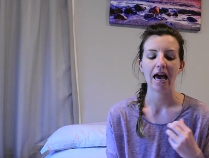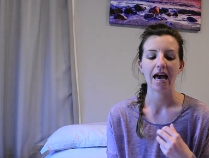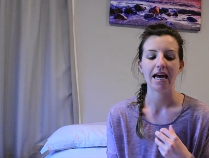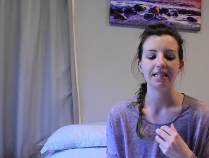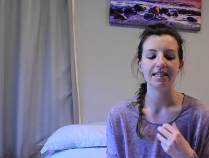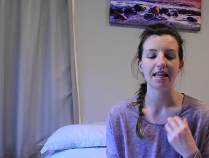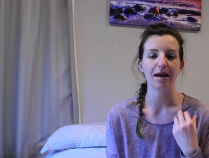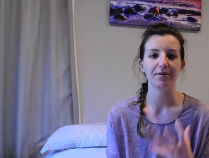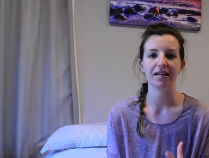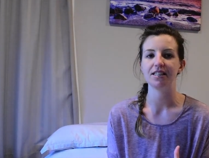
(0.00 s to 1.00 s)
And
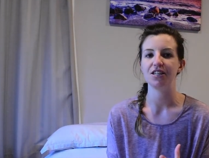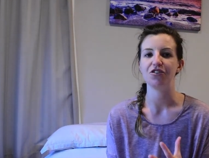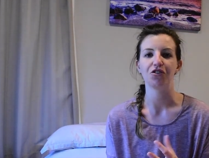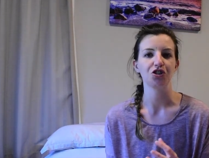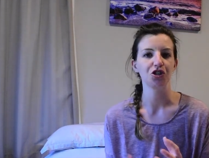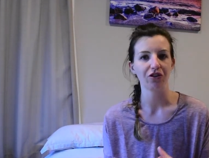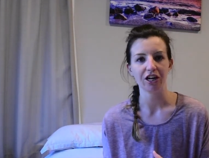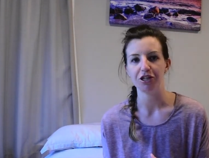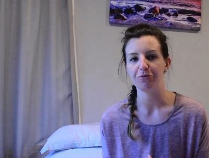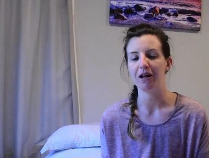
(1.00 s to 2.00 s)
that means that you've got
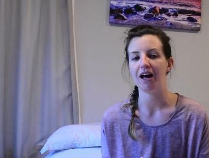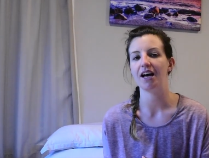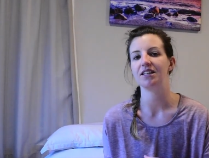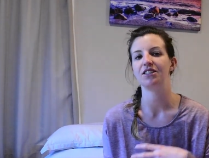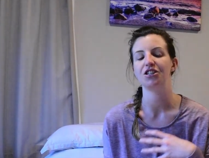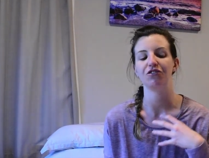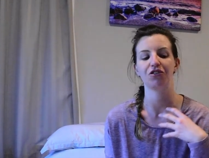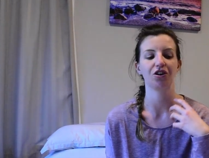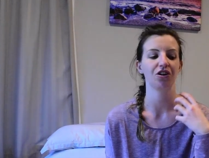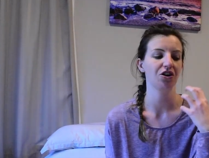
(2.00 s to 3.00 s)
scratchy plants, you've
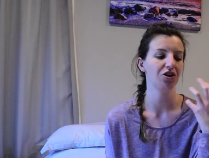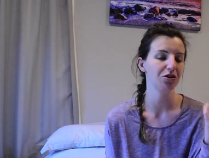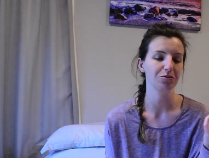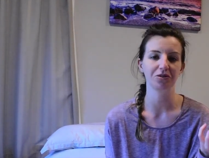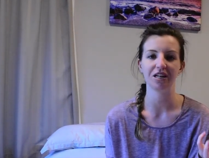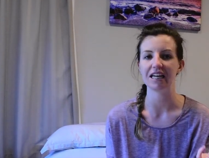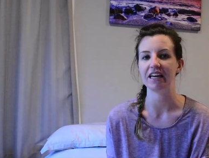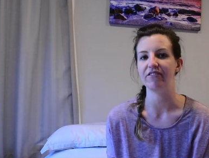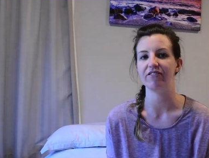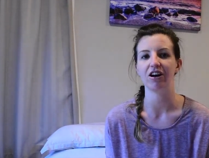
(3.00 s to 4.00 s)
got horrible
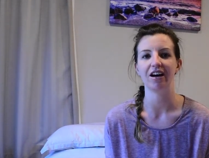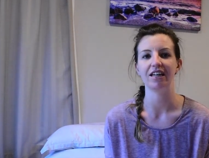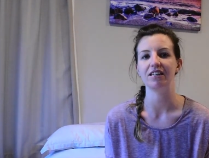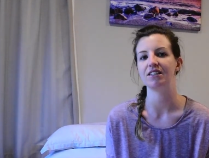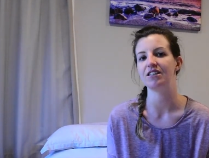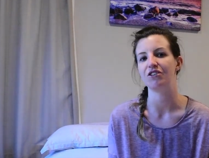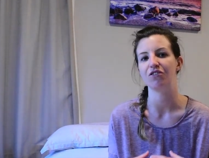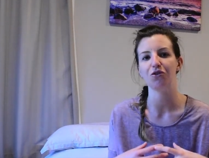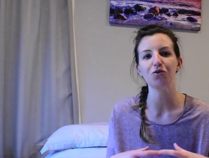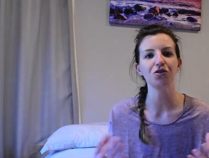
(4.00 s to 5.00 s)
clinging vines, you've
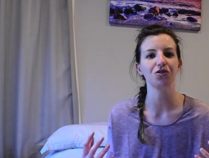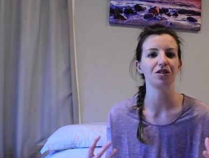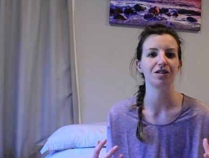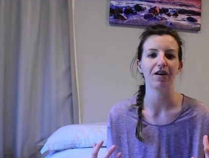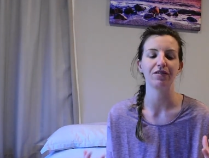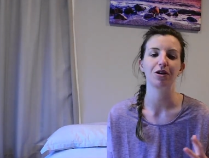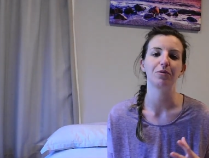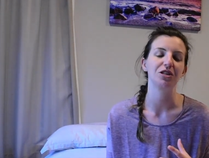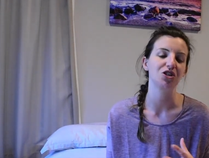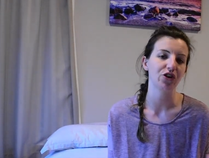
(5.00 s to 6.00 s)
got all sorts of stuff that
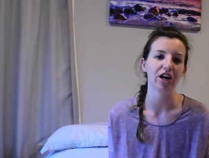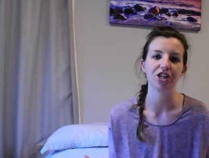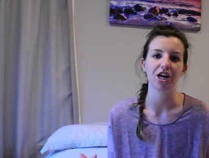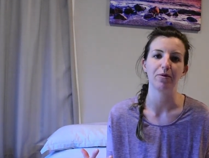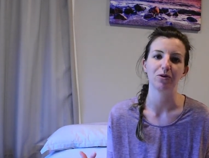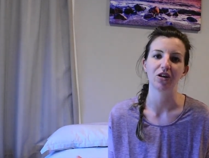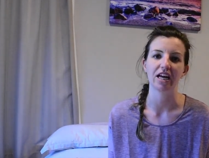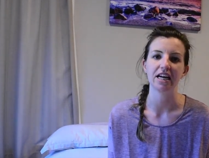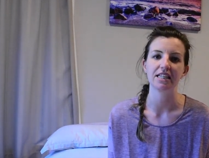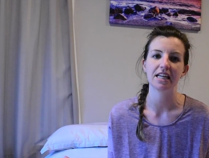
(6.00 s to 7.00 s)
could be scratching up your
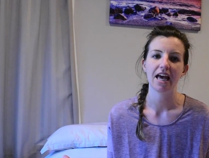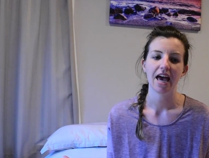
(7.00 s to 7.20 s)
legs,